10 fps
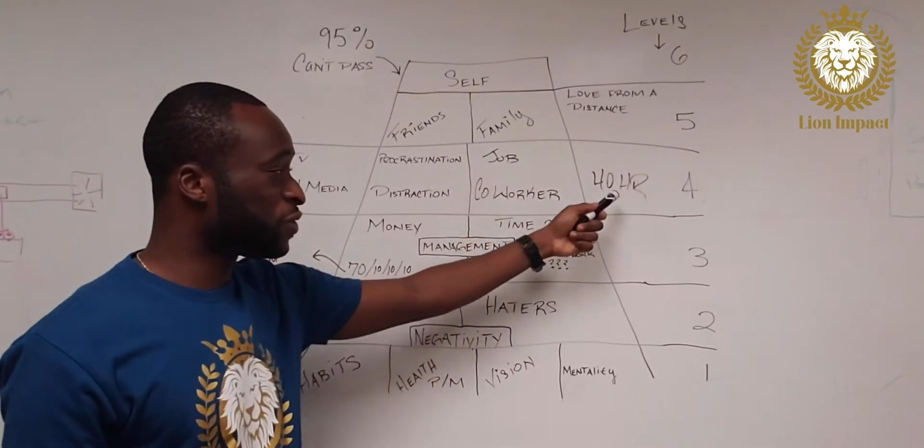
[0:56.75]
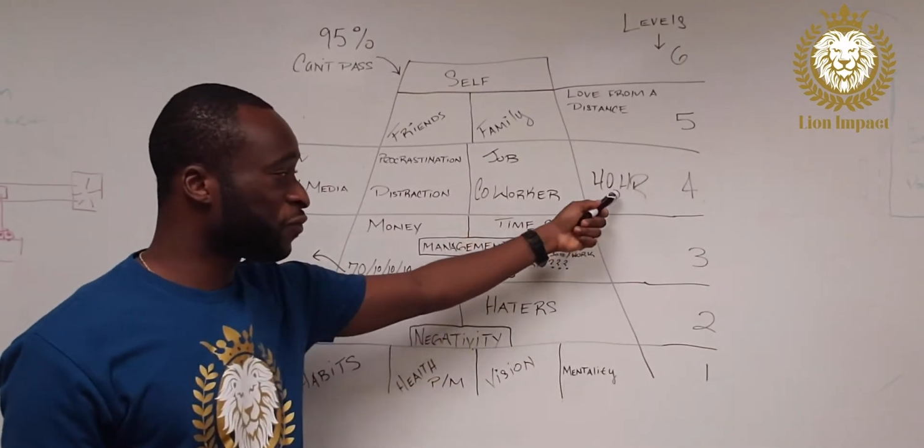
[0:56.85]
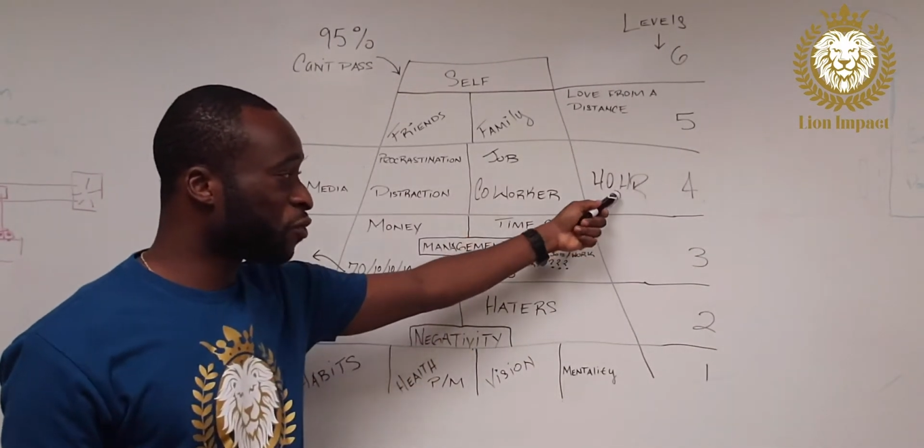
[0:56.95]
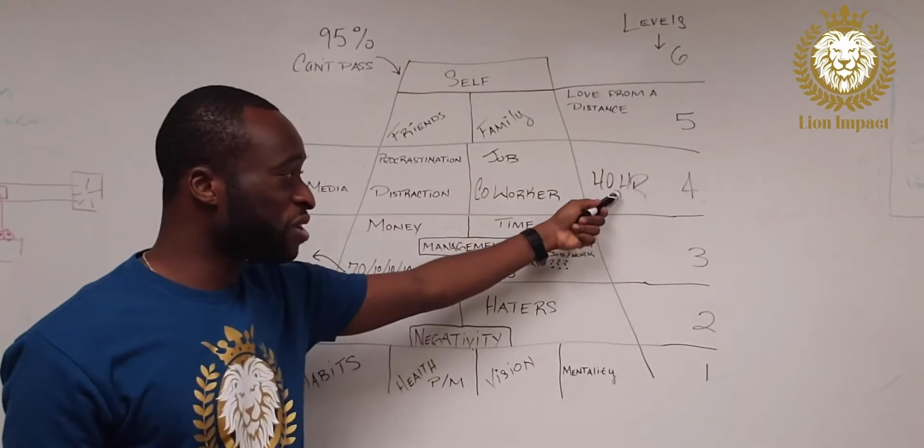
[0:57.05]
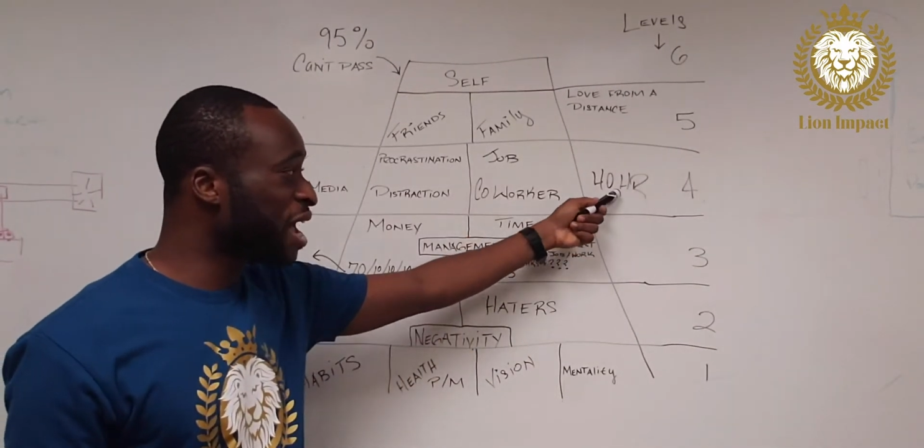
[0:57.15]

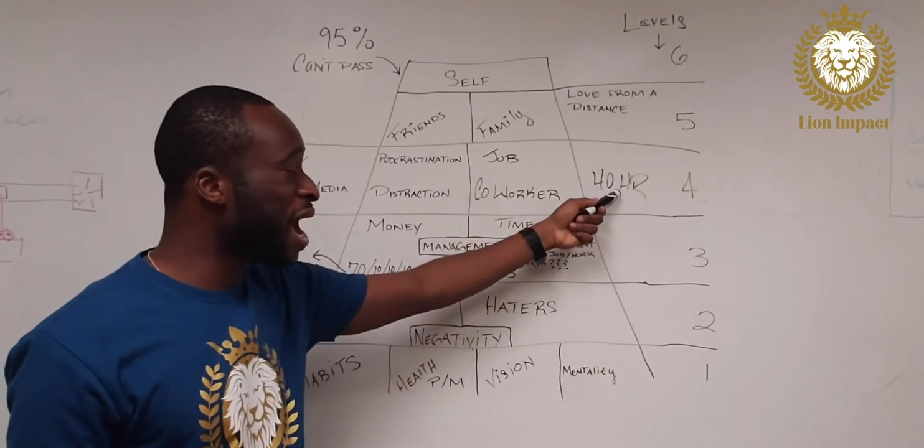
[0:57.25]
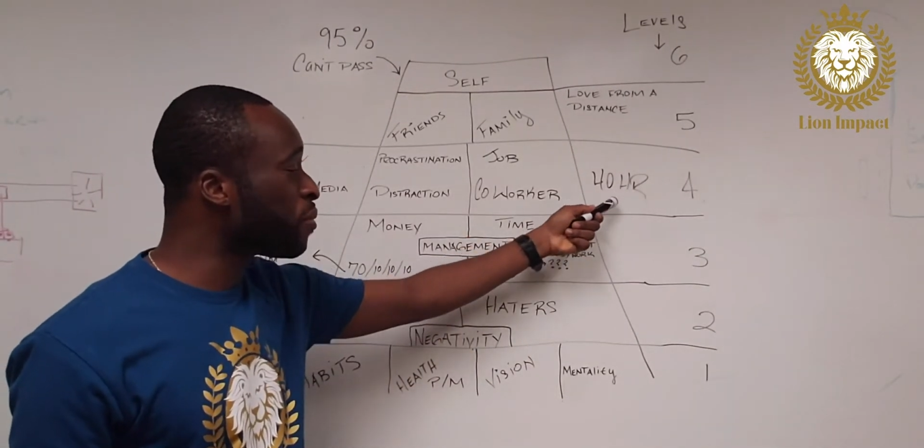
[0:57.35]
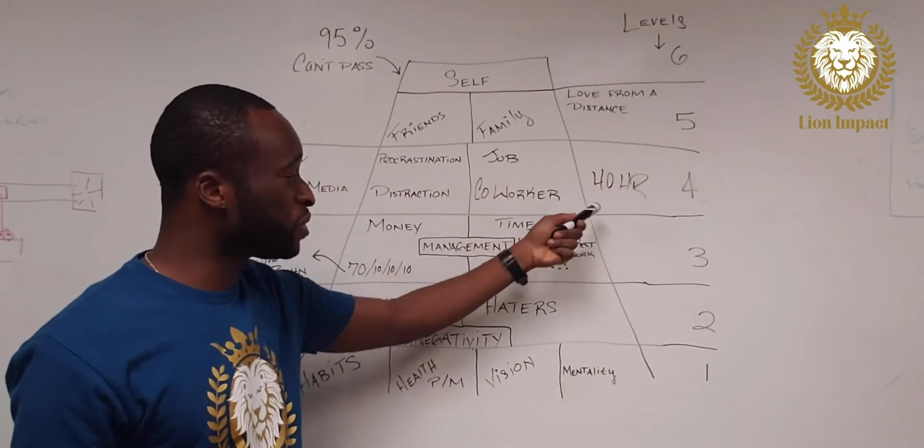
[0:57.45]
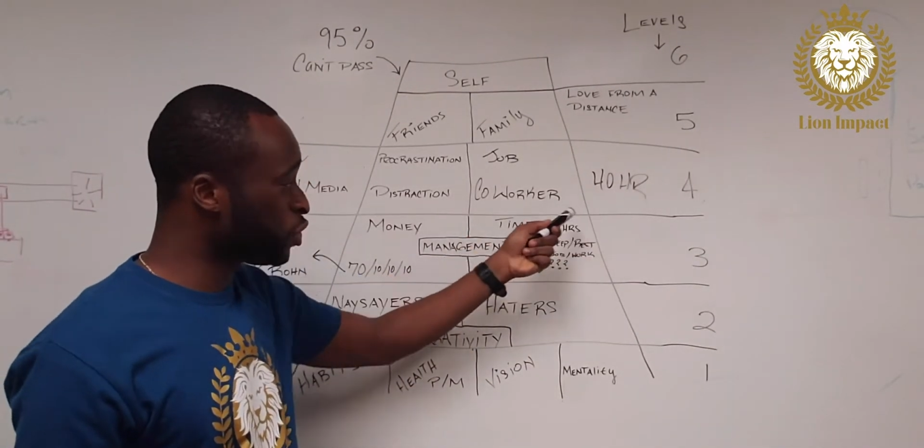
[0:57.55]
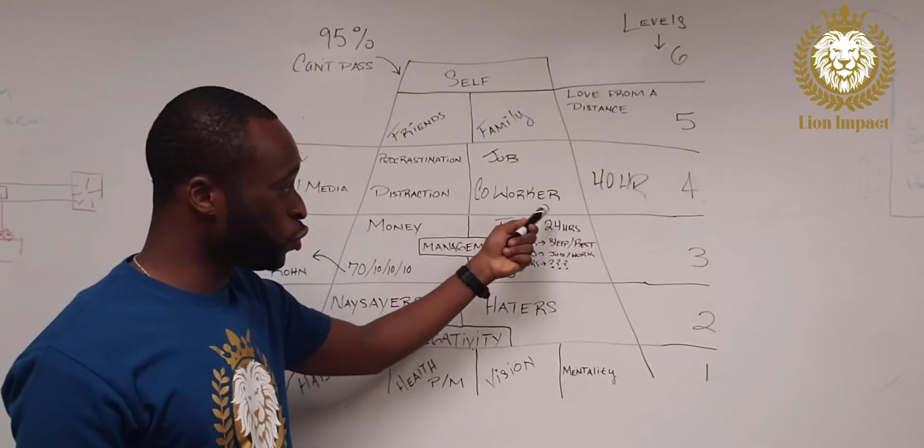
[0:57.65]
40
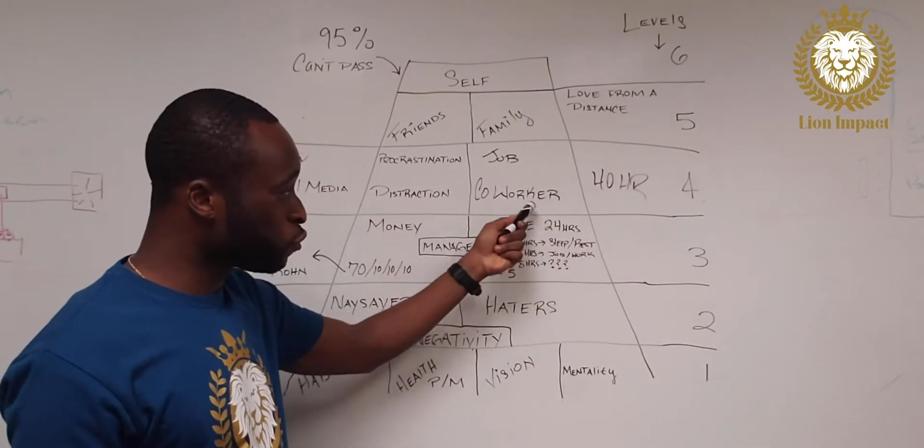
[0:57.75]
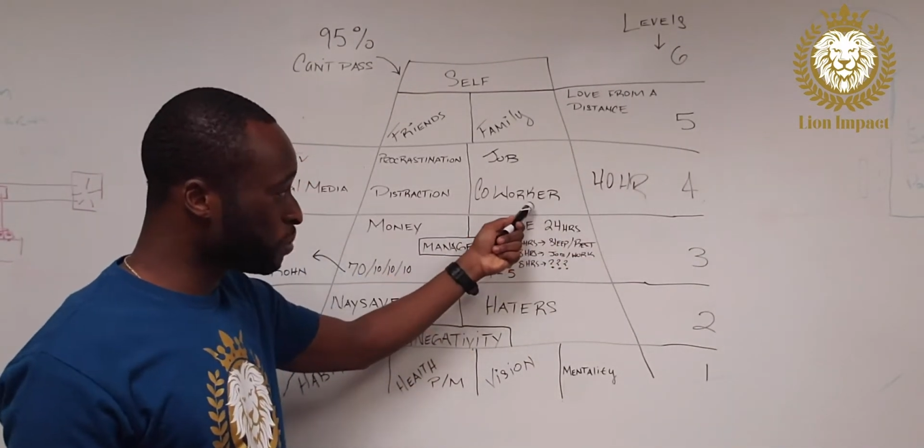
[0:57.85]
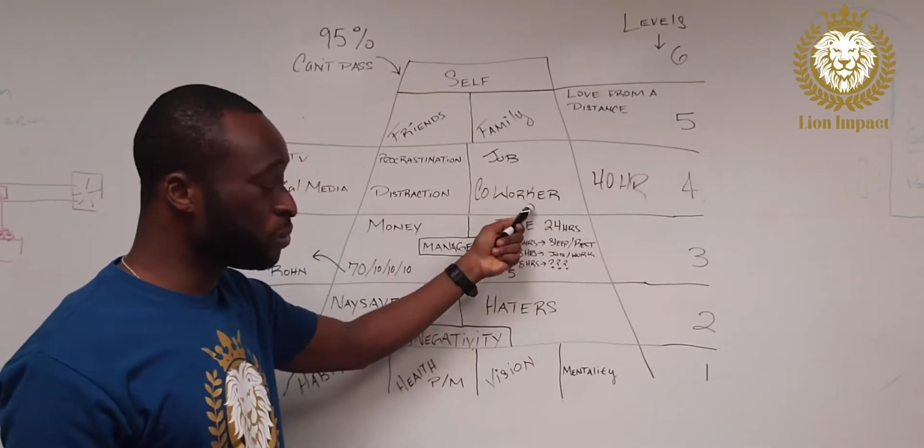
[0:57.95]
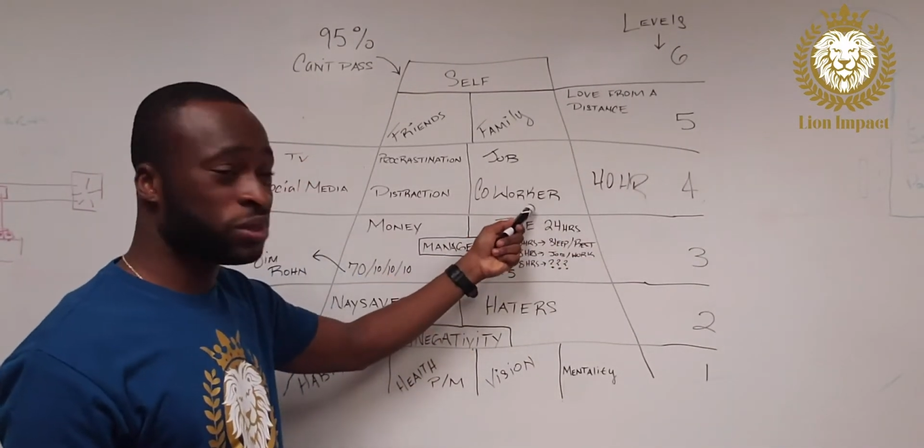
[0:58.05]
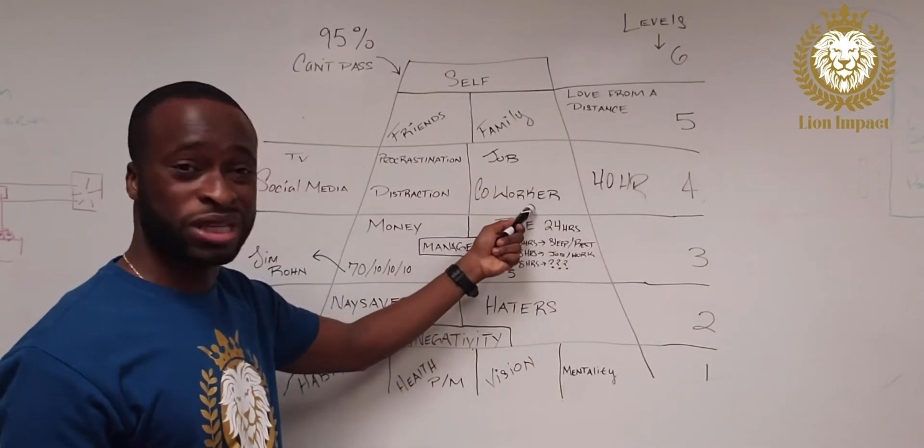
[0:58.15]
hours that you
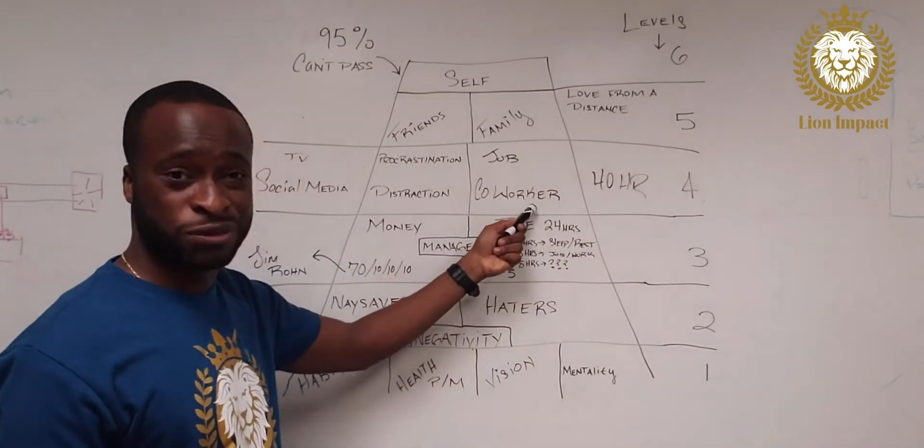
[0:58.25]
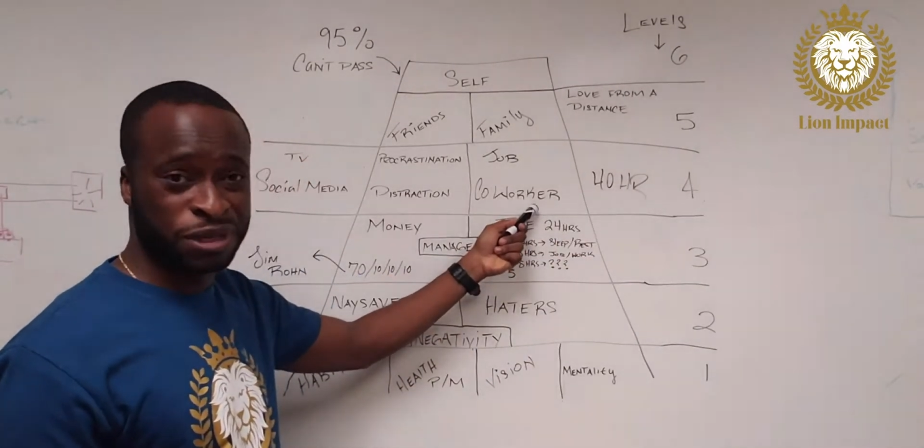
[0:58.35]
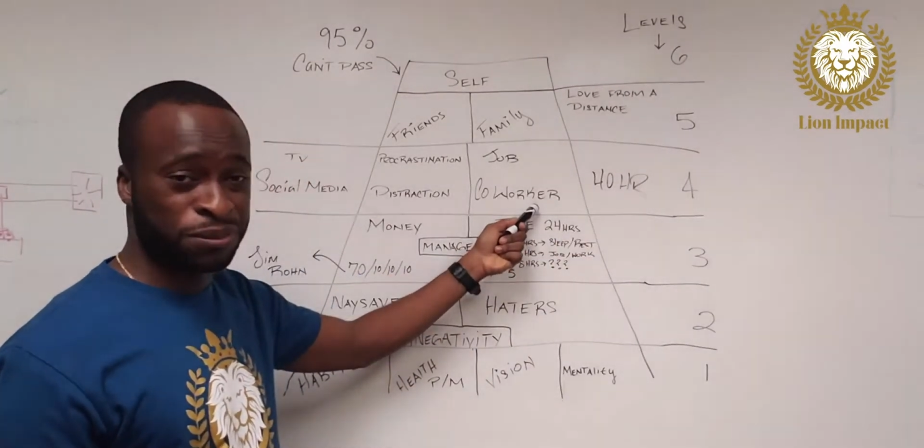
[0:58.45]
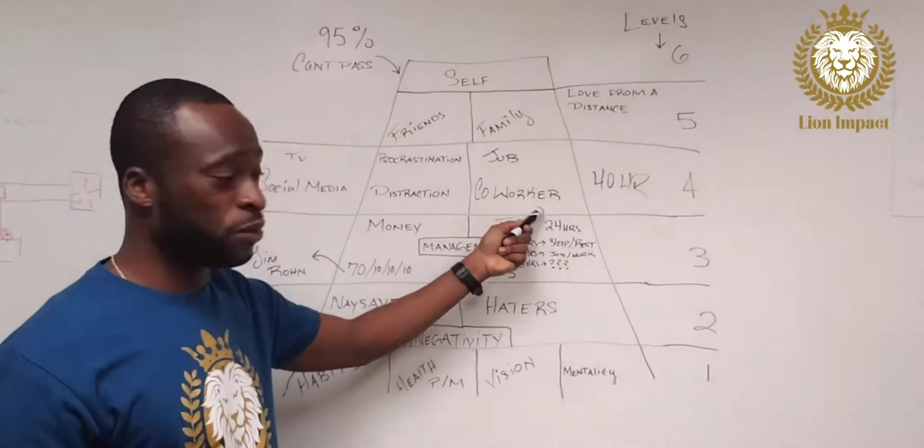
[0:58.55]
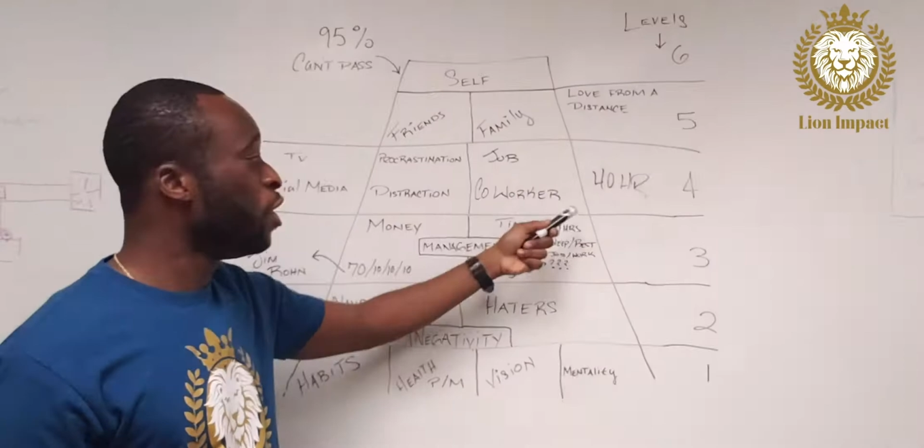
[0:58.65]
spend with these
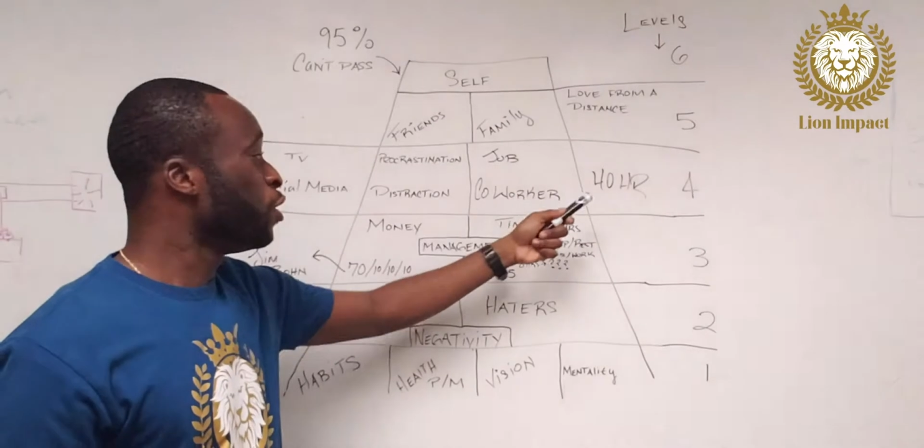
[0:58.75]
people.